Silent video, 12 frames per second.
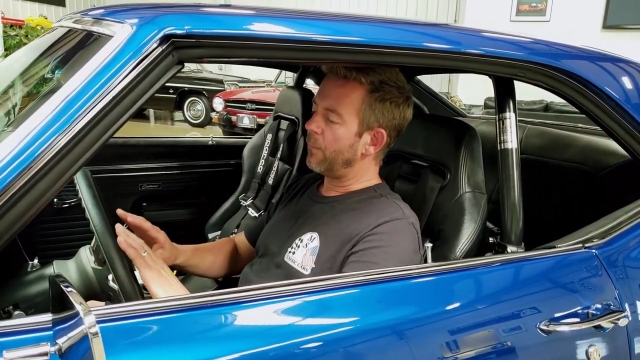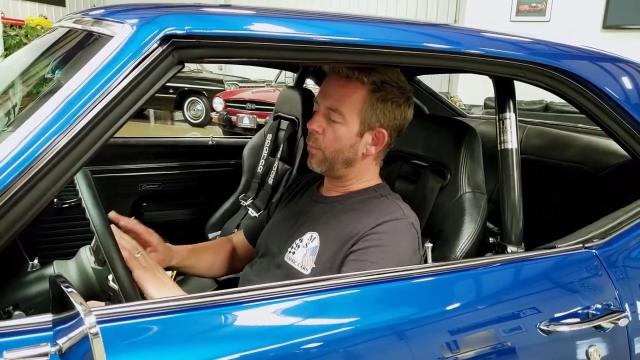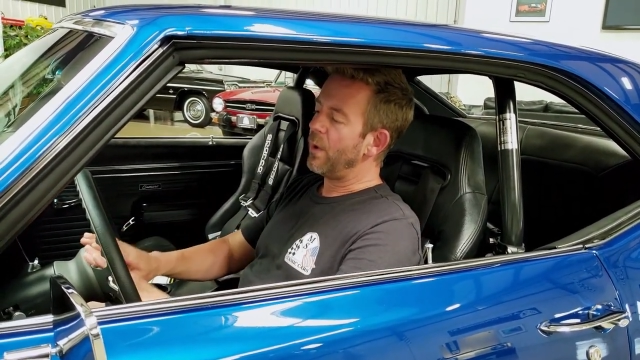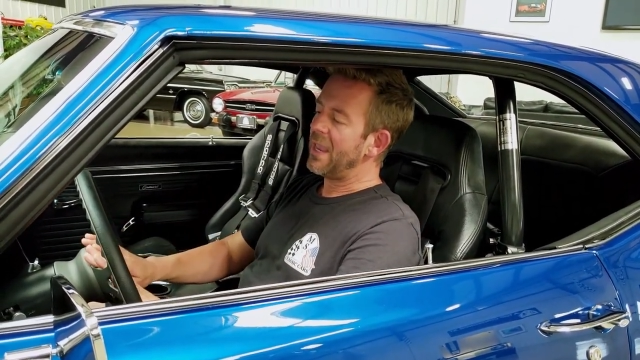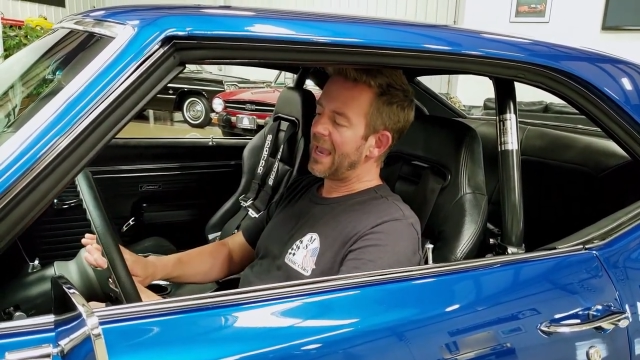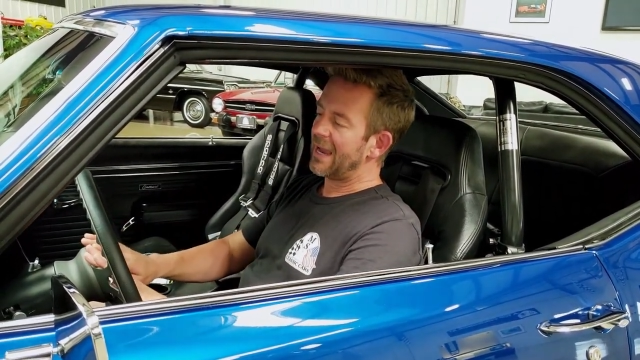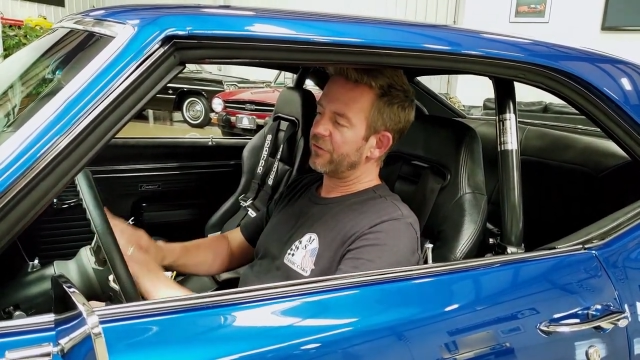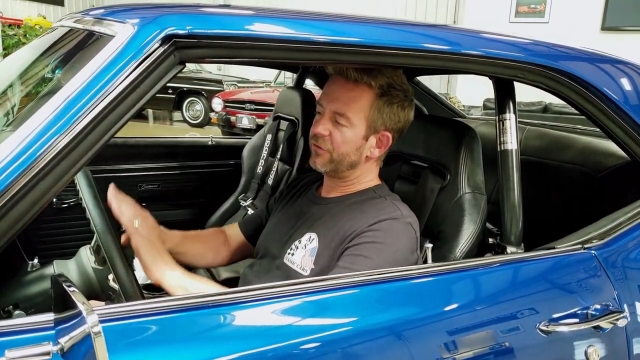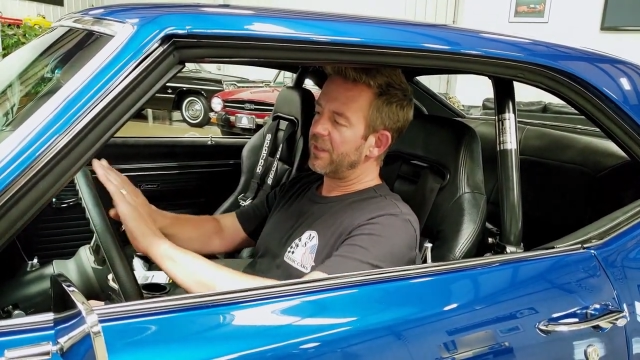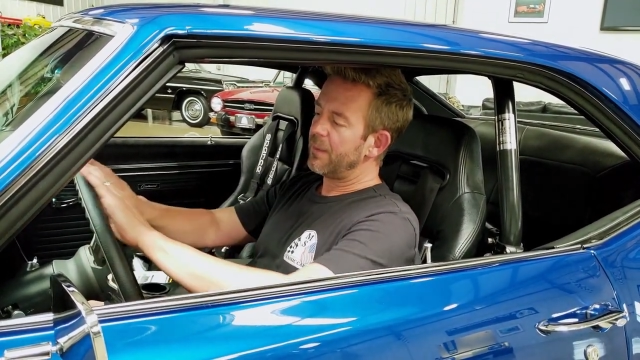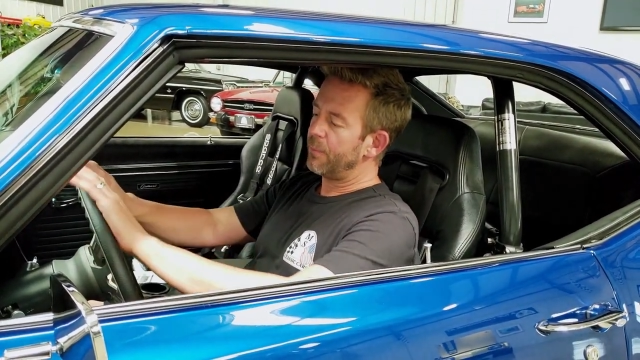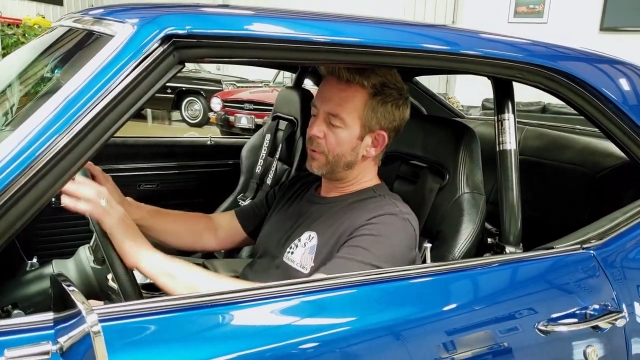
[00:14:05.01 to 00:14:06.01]
We
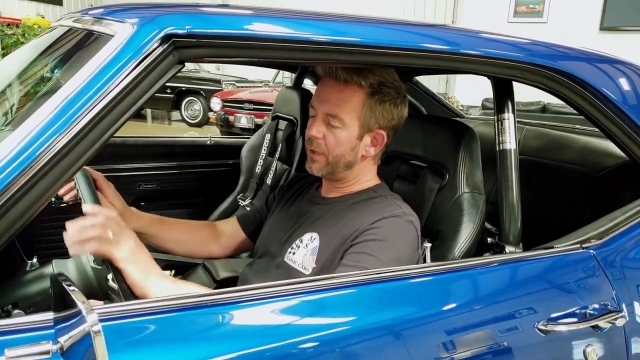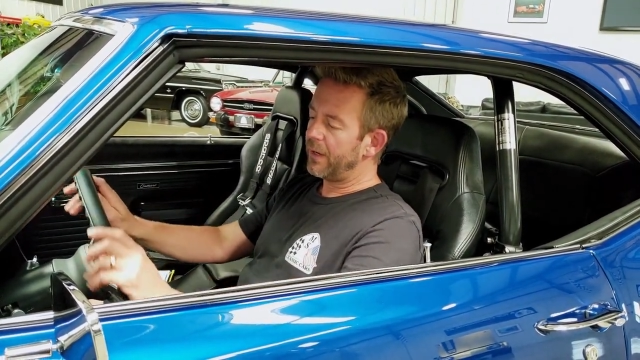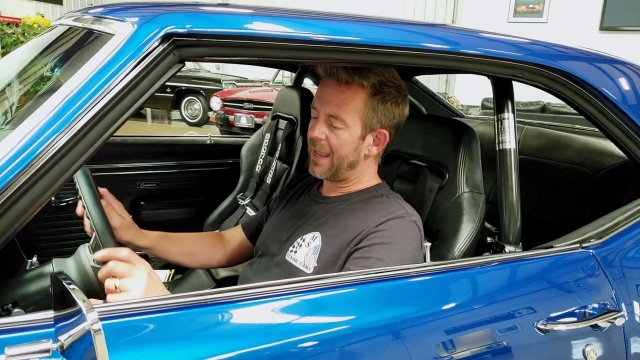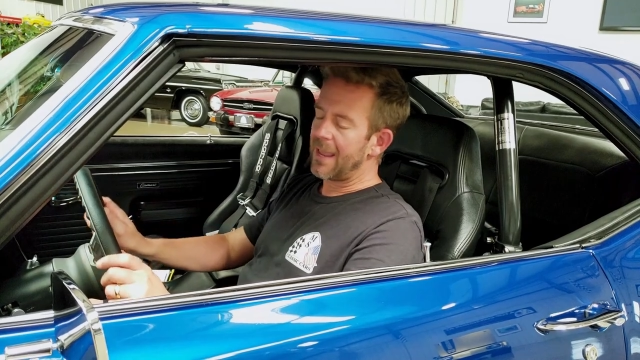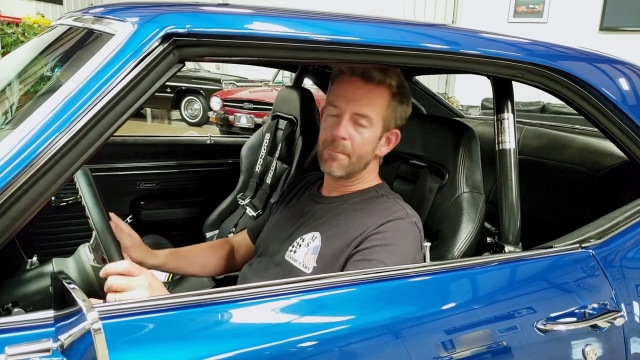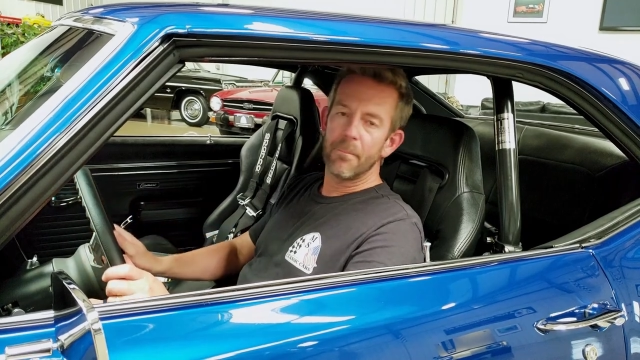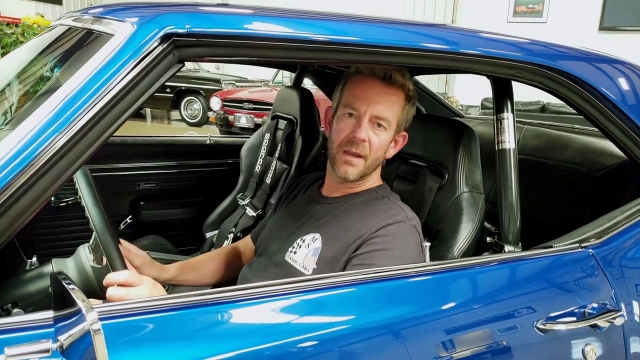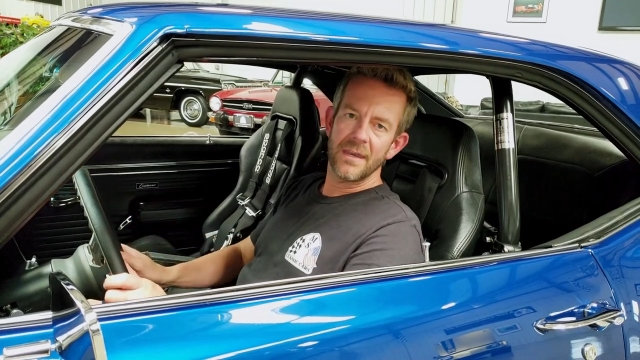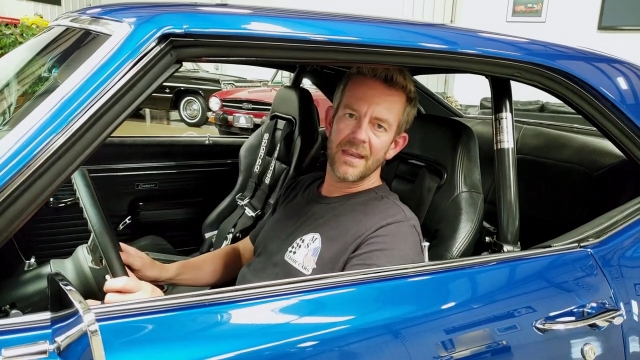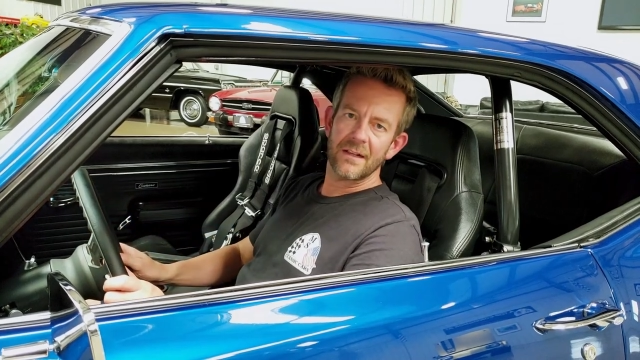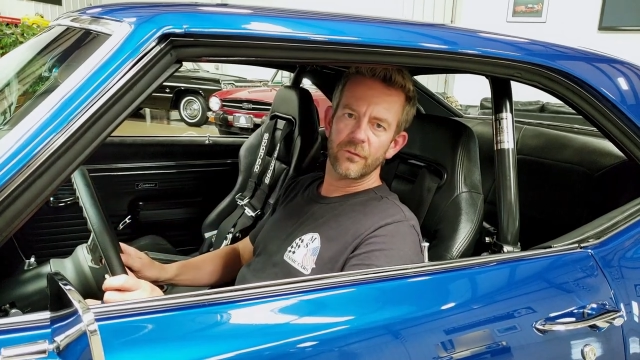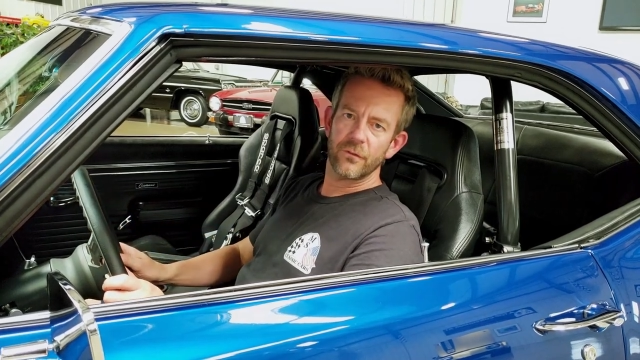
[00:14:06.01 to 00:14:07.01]
actually put a
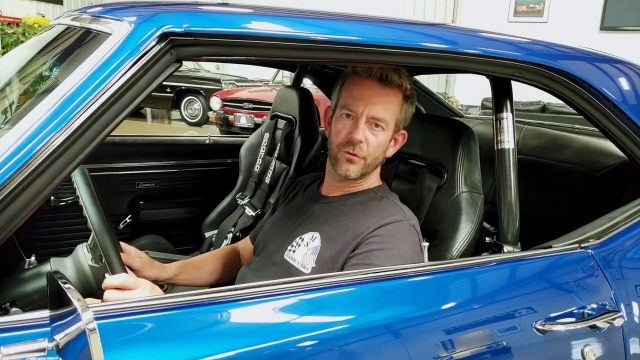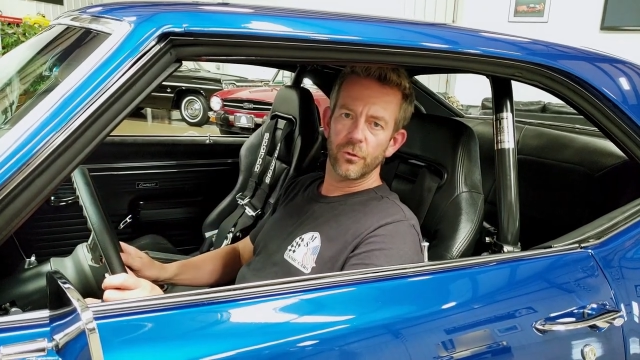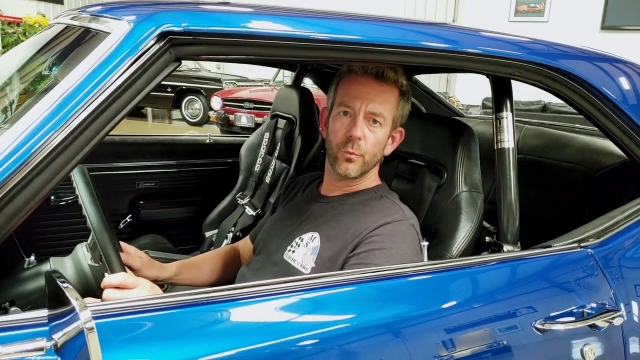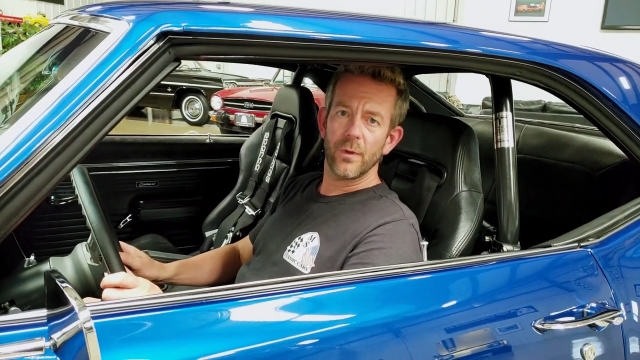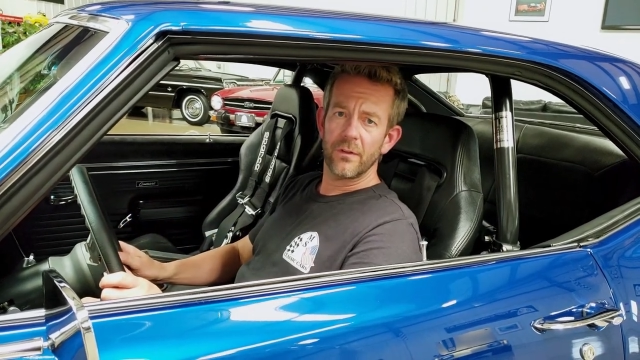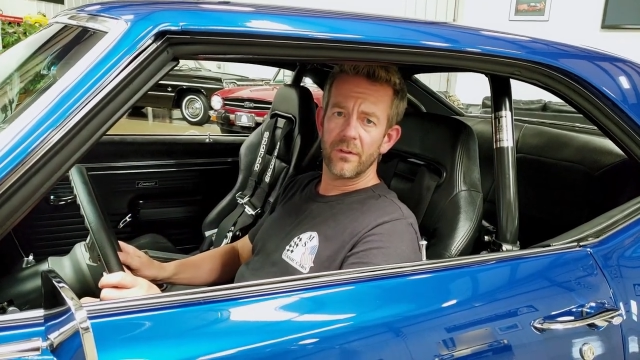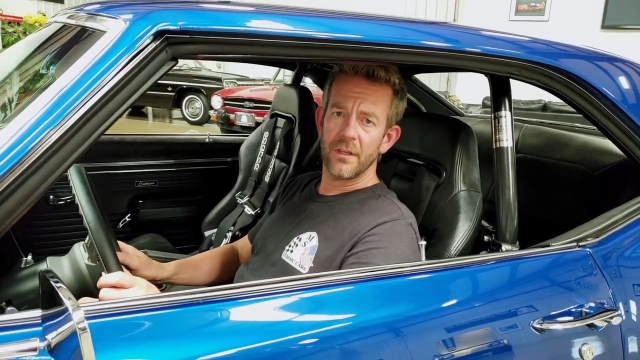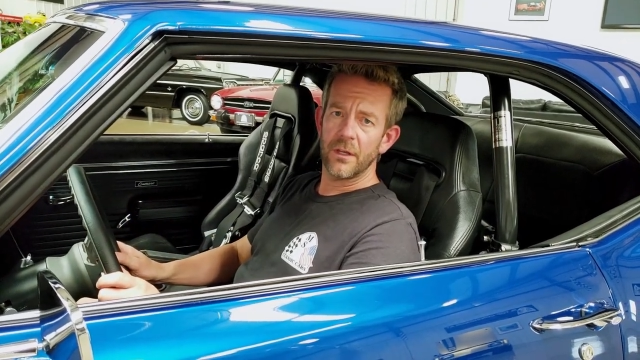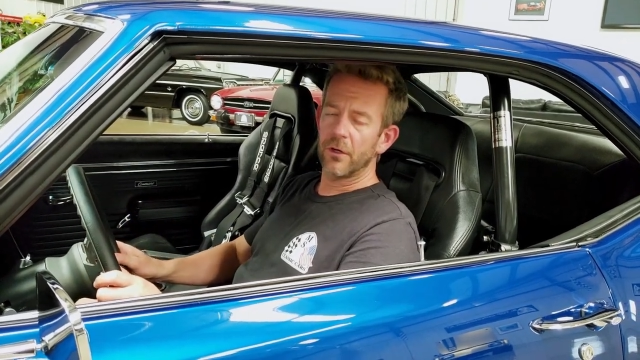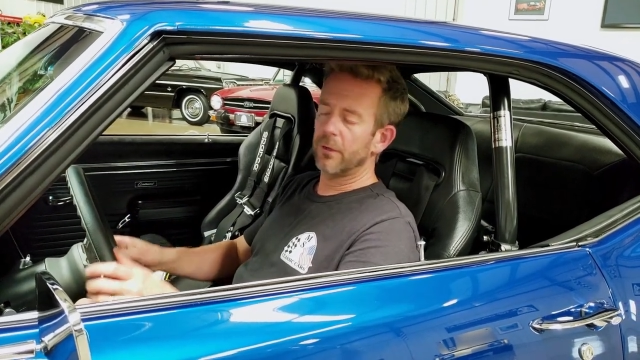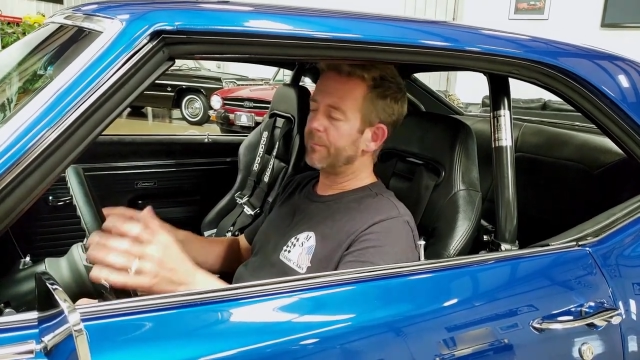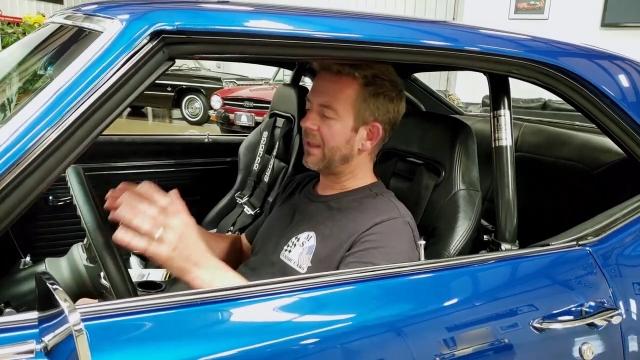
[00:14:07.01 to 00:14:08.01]
Budnik steering wheel in
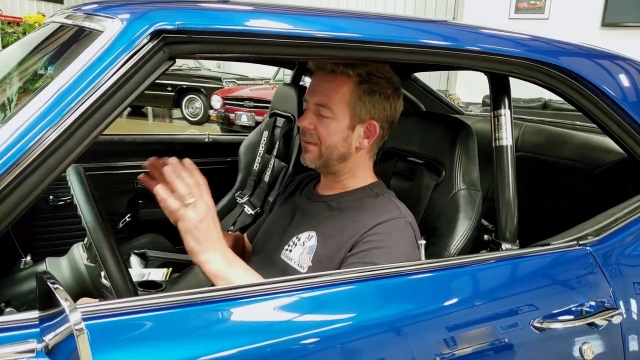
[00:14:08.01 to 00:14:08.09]
here.